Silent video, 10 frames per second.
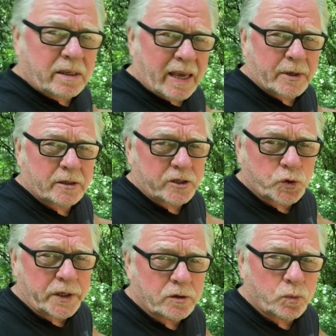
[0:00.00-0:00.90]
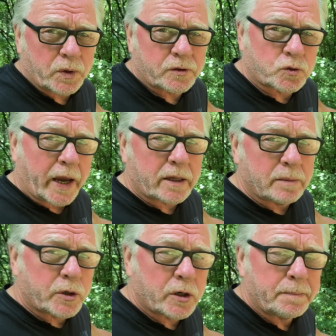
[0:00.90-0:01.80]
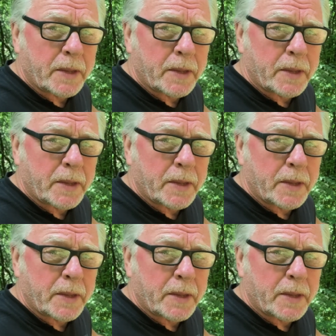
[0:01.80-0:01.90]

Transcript: chemically treated with triclopyr.